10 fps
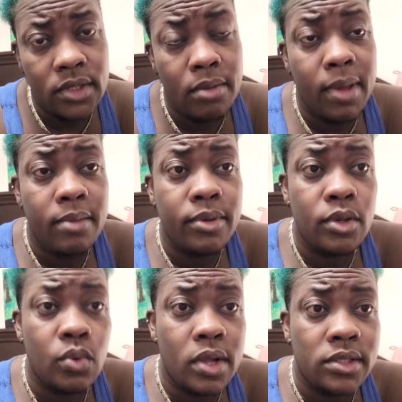they might be the
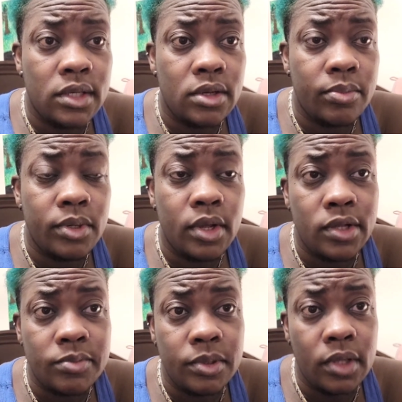ones end up in the
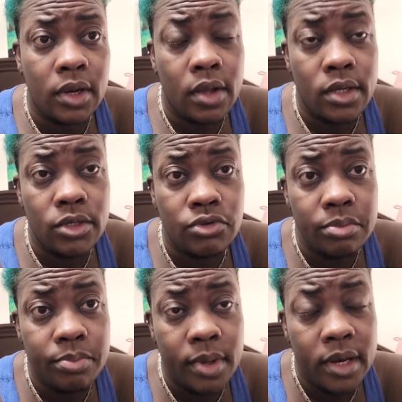hospital on the
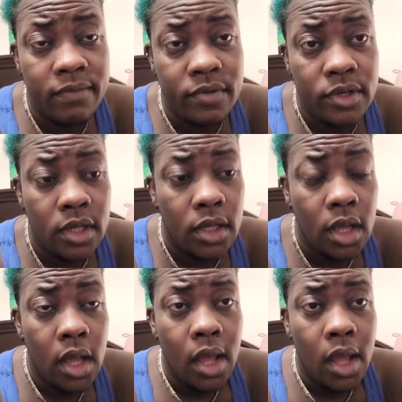drip and everything.